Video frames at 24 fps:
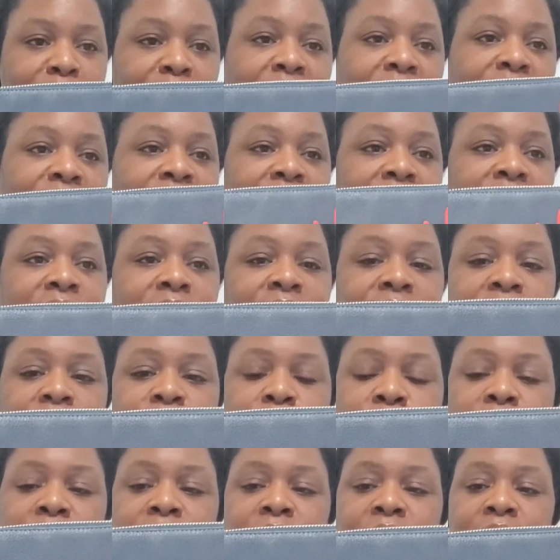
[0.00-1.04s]
that is the
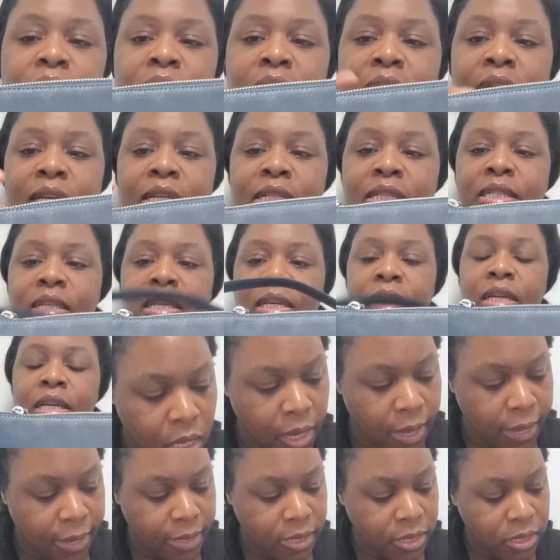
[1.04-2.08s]
Nolita 19.
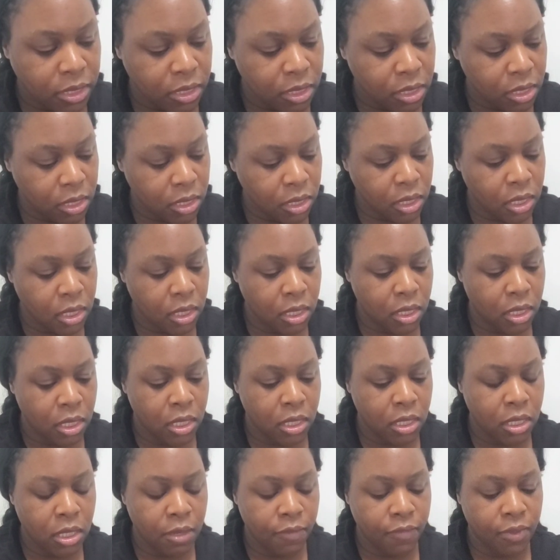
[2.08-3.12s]
Now, I didn't get
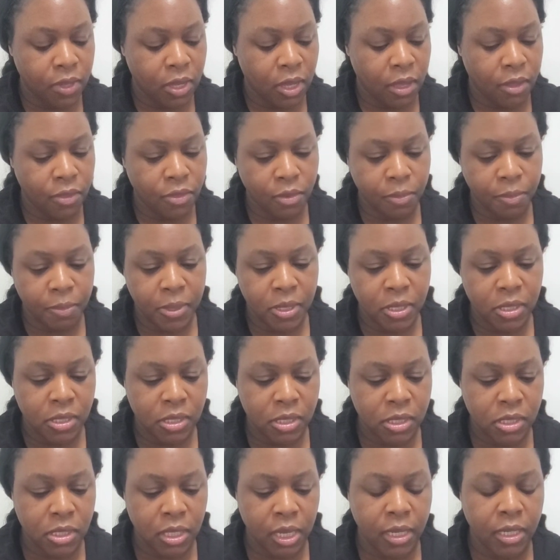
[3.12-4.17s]
any of the other
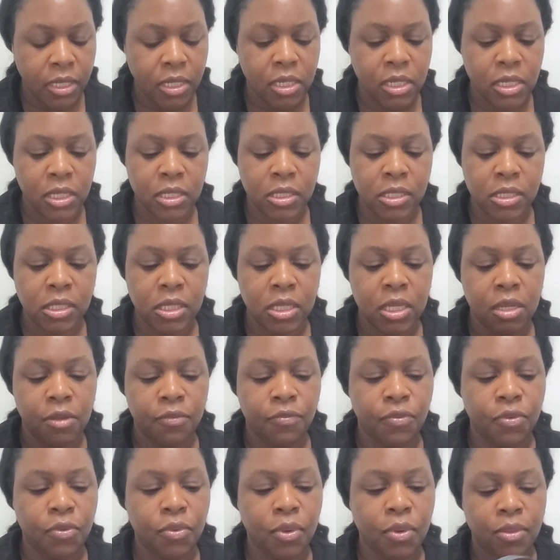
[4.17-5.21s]
pieces. I did see a
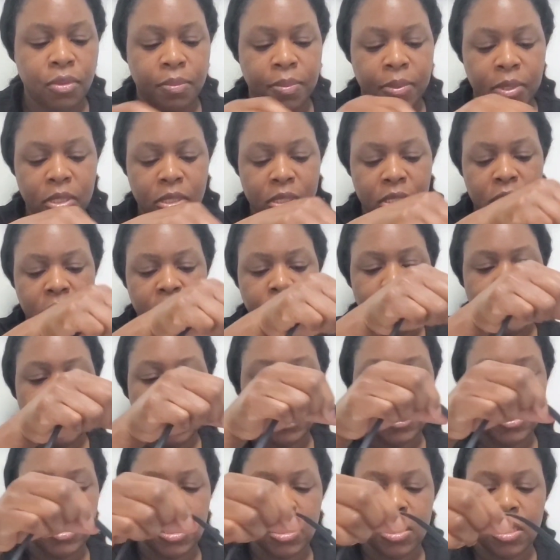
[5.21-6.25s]
few other pieces, but
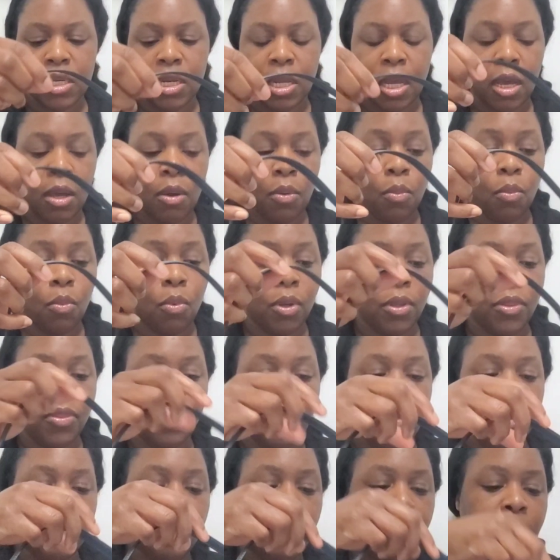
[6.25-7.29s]
I did not want
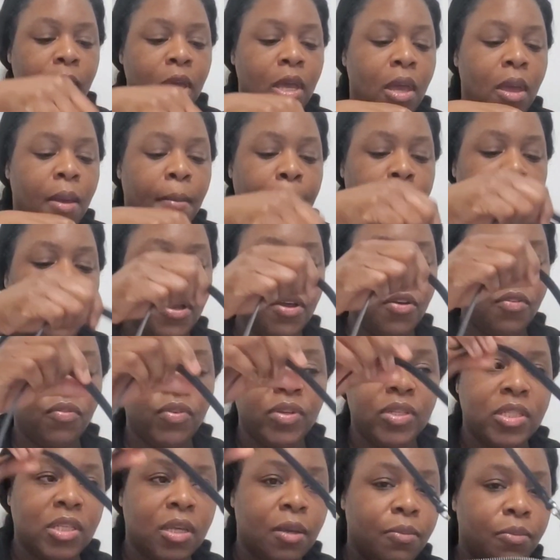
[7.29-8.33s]
them. But
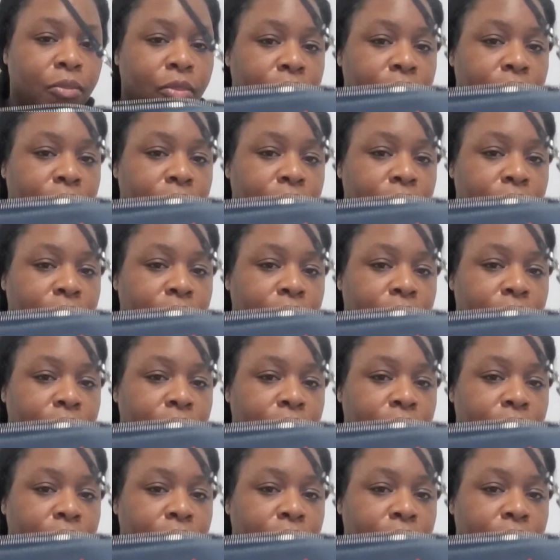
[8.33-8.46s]
for some